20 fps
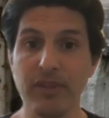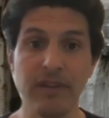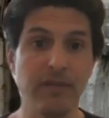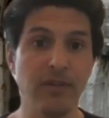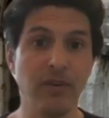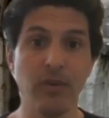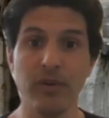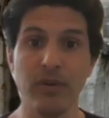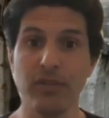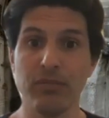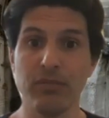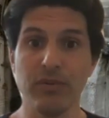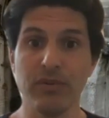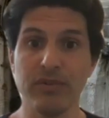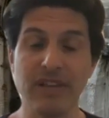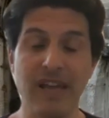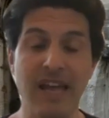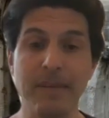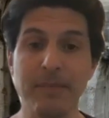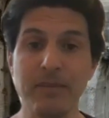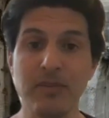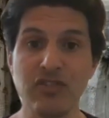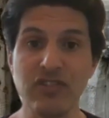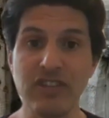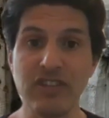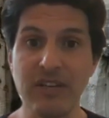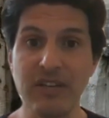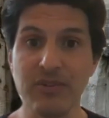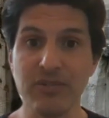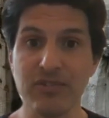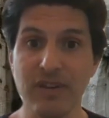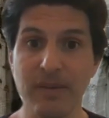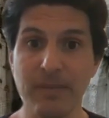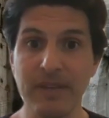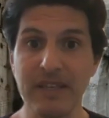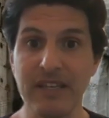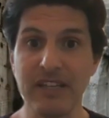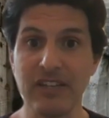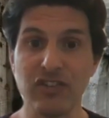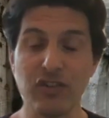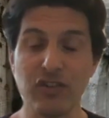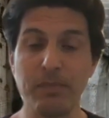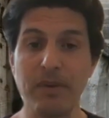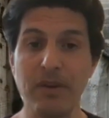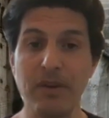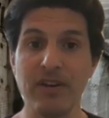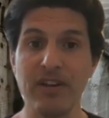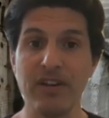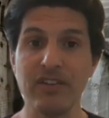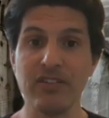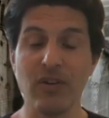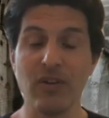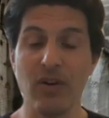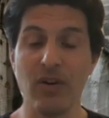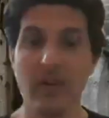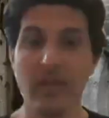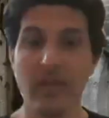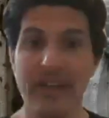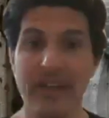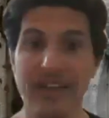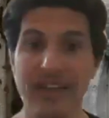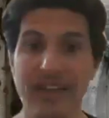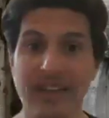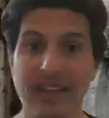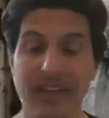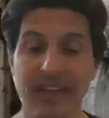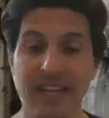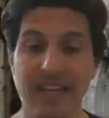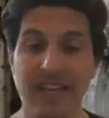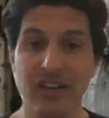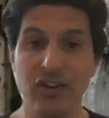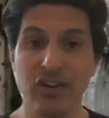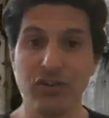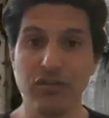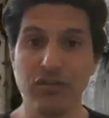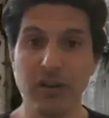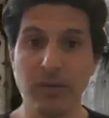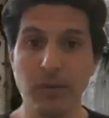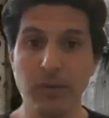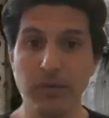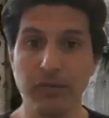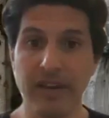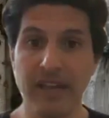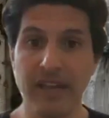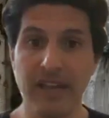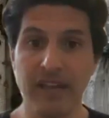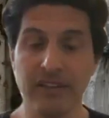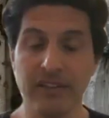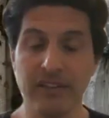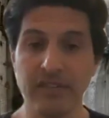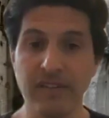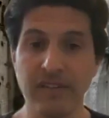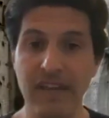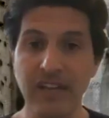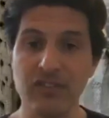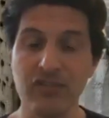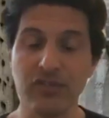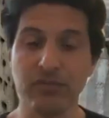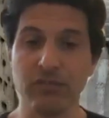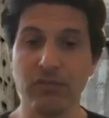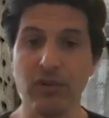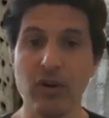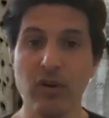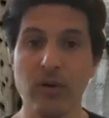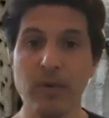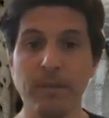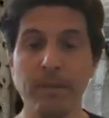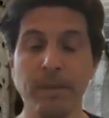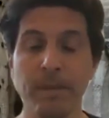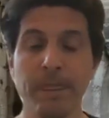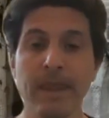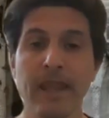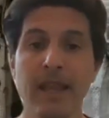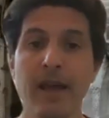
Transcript: even going through a time machine or something, experience all that incredible reality of ancient Rome.